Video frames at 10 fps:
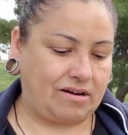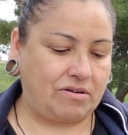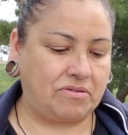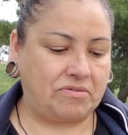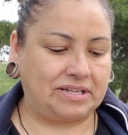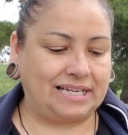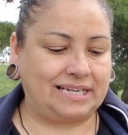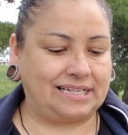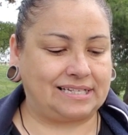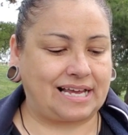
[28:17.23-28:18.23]
Oh, and
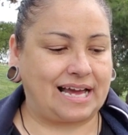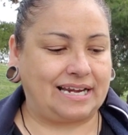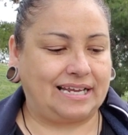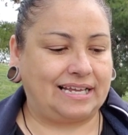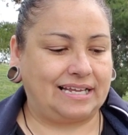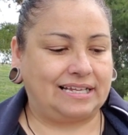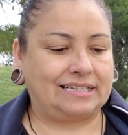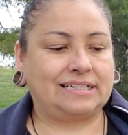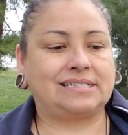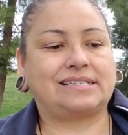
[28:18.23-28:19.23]
then it's got
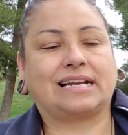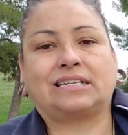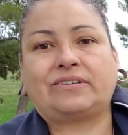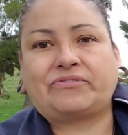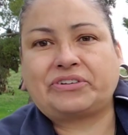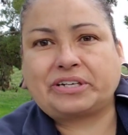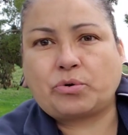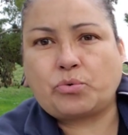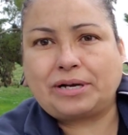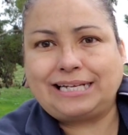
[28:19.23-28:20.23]
a little section for the
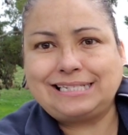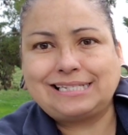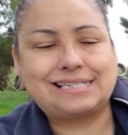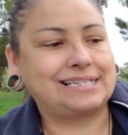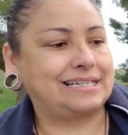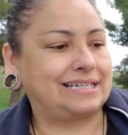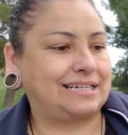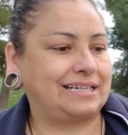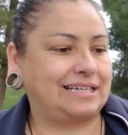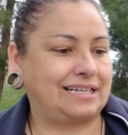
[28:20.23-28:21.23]
coins
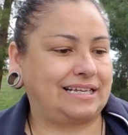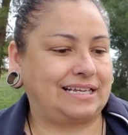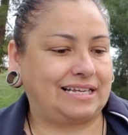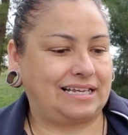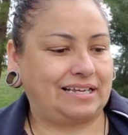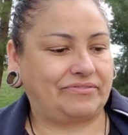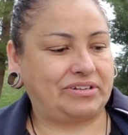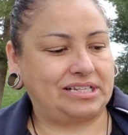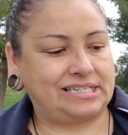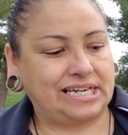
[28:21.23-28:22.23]

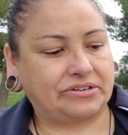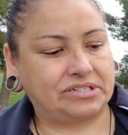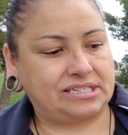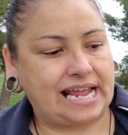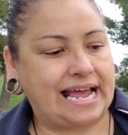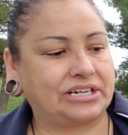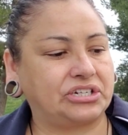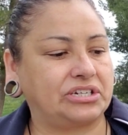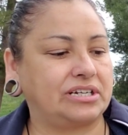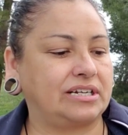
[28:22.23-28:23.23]
for the secret
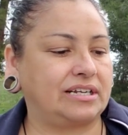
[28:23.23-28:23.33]
stash.